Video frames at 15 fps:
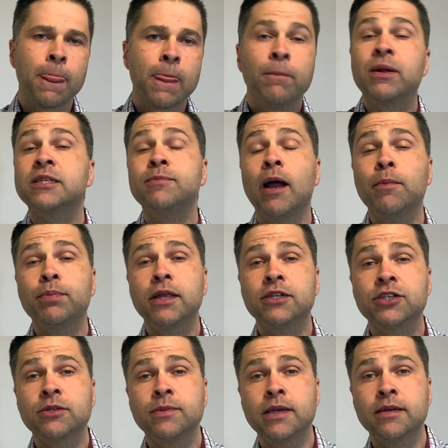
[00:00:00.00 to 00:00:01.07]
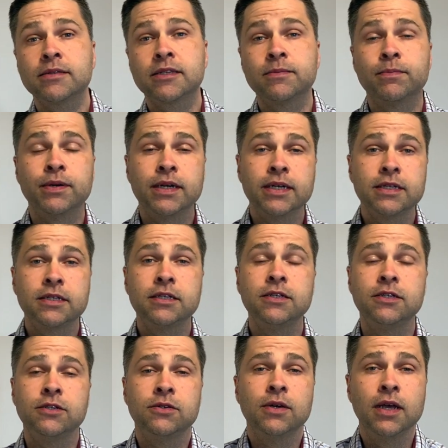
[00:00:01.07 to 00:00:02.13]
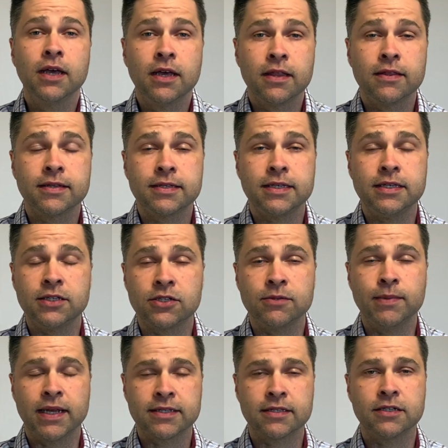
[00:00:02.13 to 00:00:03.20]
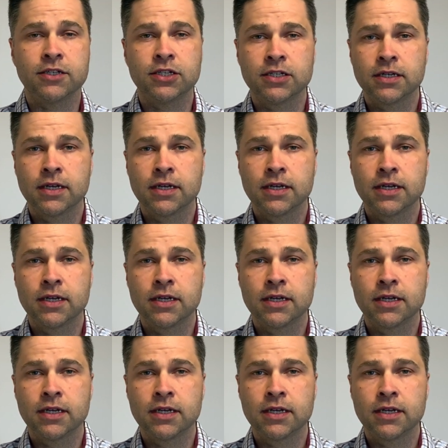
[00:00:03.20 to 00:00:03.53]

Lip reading: But it's my pleasure to be able to bring to you this Easter message.